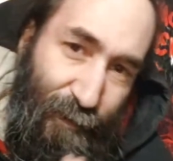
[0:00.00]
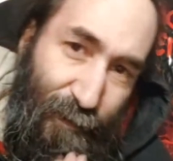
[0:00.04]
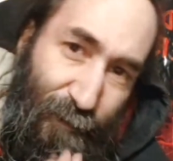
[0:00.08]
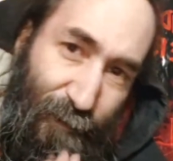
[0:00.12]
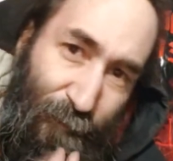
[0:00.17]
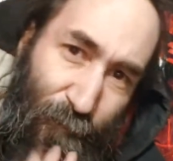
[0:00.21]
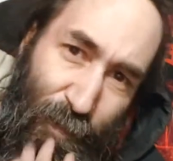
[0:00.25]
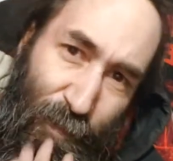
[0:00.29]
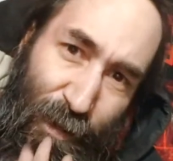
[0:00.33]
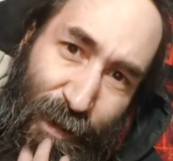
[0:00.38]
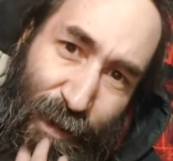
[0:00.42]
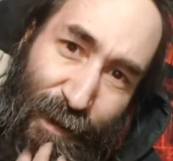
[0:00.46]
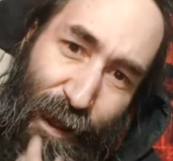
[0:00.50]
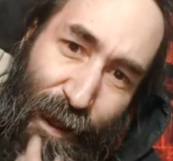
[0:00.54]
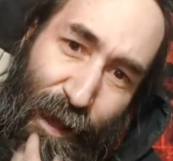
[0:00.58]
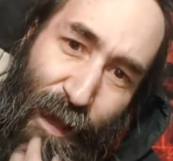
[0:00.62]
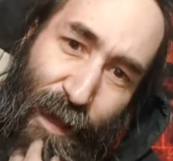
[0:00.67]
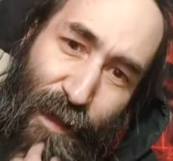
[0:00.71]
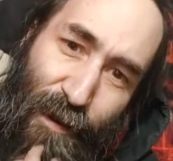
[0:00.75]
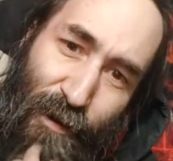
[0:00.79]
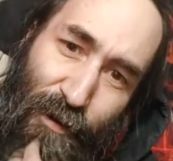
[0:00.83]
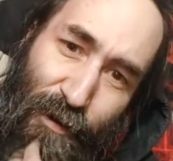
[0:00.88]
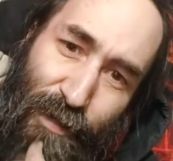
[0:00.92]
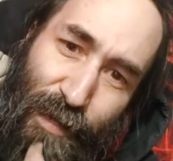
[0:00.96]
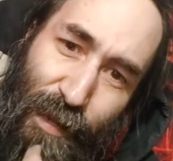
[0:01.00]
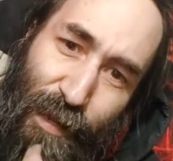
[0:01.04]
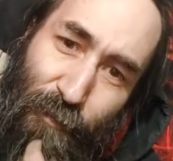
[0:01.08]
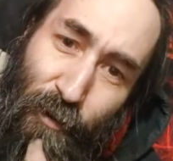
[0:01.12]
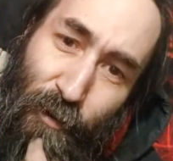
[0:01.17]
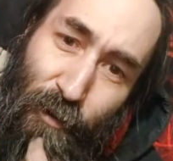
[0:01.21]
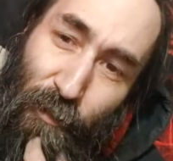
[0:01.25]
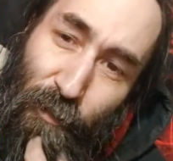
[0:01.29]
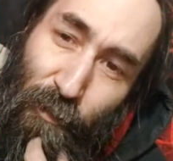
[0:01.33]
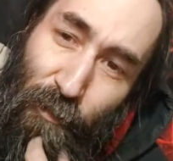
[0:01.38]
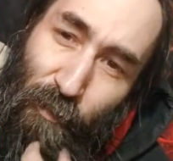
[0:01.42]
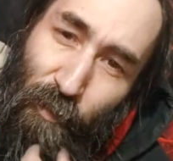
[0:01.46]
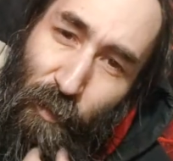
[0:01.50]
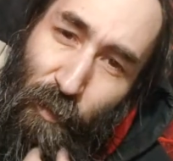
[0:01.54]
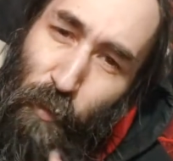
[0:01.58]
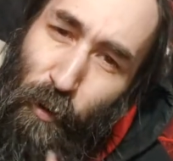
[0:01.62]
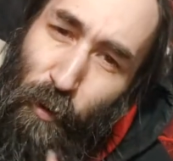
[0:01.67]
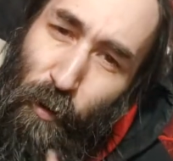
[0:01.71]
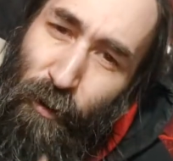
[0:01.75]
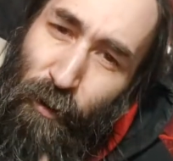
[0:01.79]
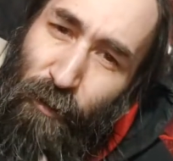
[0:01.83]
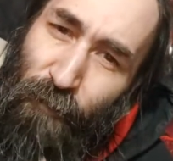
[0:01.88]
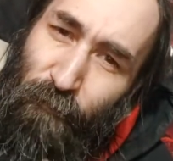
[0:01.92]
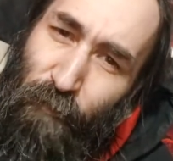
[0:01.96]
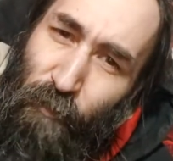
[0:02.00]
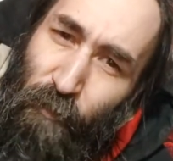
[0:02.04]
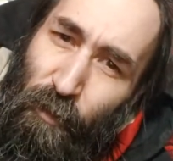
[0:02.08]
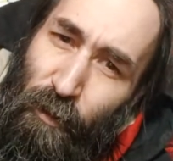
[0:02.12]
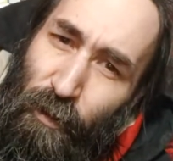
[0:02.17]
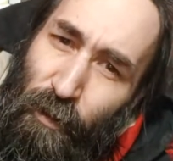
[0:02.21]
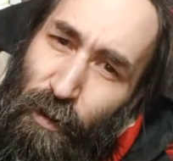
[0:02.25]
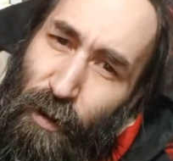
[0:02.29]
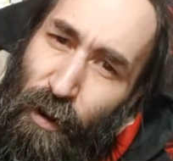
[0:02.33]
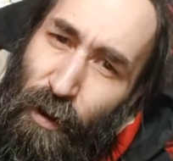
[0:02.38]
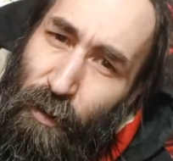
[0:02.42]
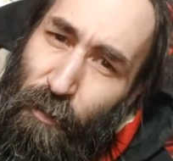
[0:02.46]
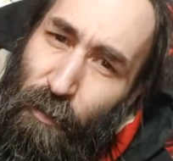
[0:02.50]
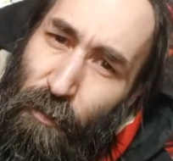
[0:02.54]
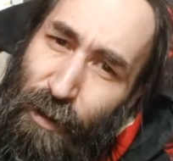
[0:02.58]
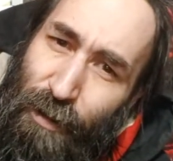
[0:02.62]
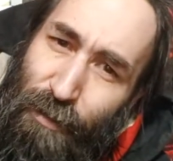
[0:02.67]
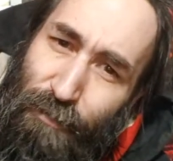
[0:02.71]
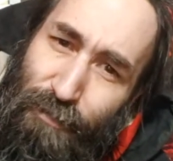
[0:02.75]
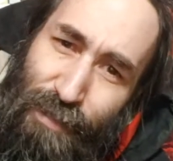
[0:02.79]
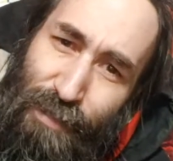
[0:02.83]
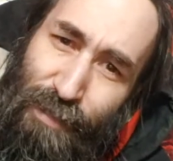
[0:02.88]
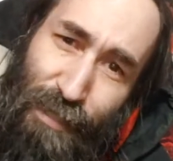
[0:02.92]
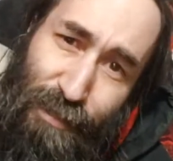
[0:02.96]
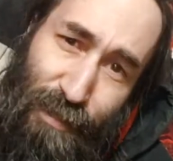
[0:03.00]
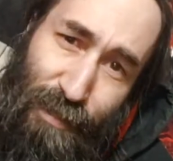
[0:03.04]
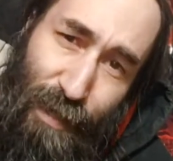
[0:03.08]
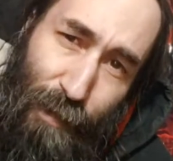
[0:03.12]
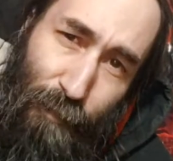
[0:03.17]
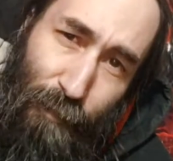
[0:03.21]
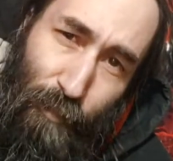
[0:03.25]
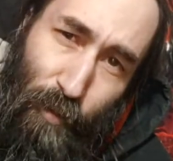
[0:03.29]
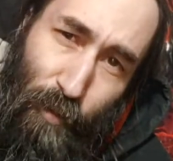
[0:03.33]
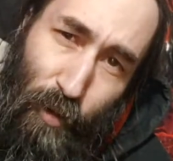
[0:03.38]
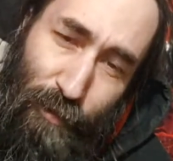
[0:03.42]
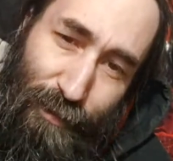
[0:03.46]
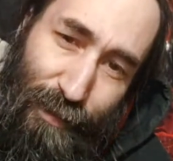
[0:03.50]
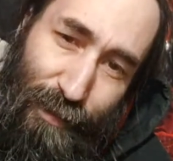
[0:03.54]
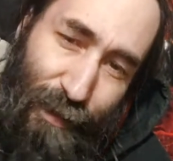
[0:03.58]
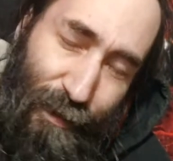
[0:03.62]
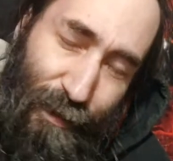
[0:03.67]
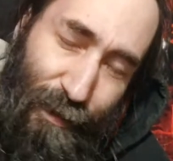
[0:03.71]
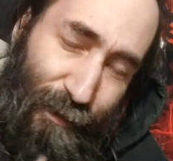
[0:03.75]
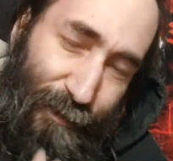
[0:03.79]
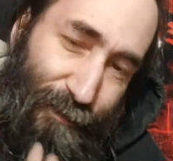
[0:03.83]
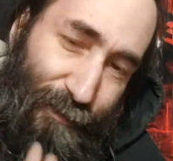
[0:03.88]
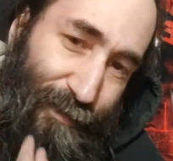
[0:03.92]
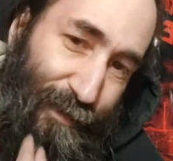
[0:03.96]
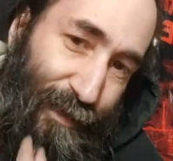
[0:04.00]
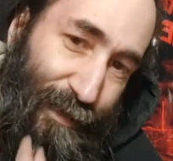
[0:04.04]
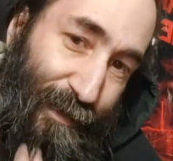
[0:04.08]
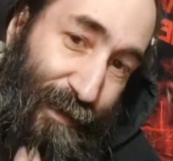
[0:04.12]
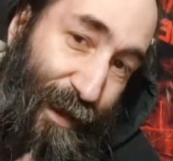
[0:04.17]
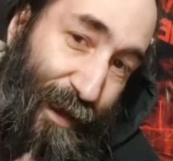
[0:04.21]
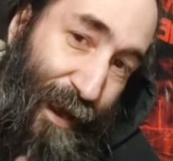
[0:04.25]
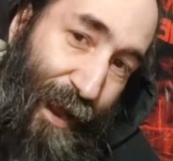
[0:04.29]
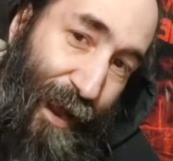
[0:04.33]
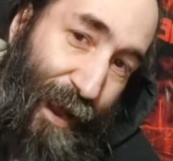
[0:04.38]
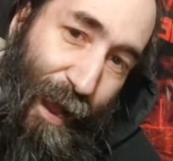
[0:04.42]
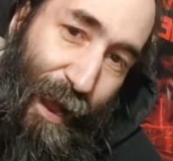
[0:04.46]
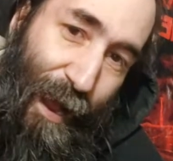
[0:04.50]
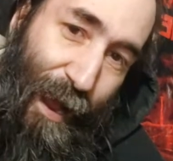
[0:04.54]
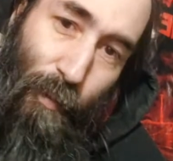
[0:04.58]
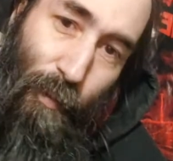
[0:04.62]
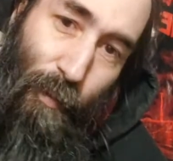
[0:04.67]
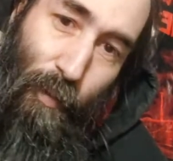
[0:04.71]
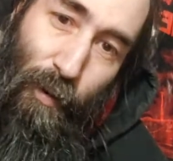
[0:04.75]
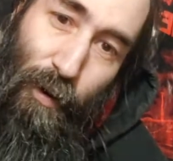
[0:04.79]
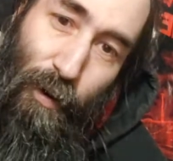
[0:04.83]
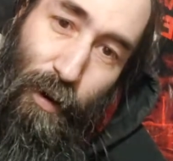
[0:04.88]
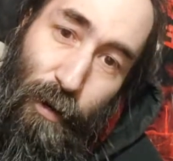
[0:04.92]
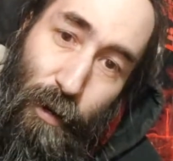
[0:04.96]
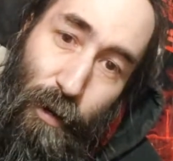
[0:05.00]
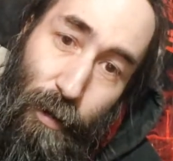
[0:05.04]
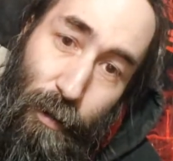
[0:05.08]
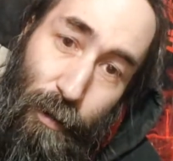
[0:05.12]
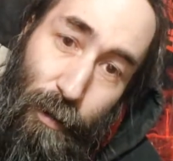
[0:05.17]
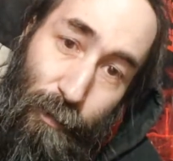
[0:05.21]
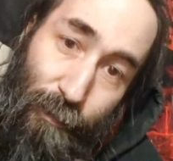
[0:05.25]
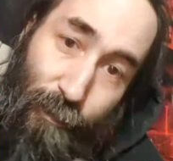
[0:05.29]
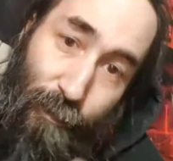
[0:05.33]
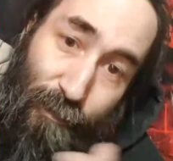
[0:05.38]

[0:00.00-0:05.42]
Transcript: being an entertainment reporter for a radio station in towards kids, I would